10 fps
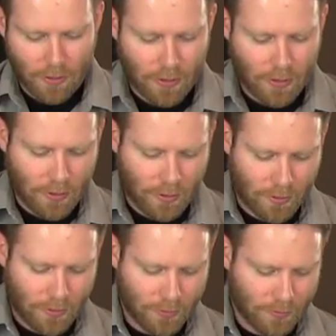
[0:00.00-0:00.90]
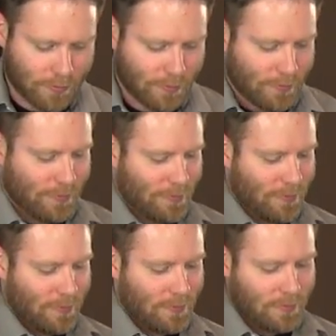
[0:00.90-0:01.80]

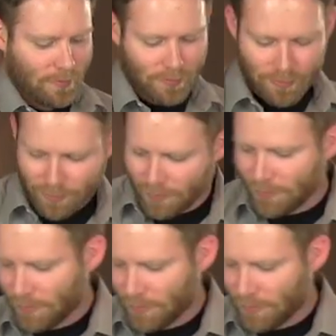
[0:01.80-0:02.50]
(silent)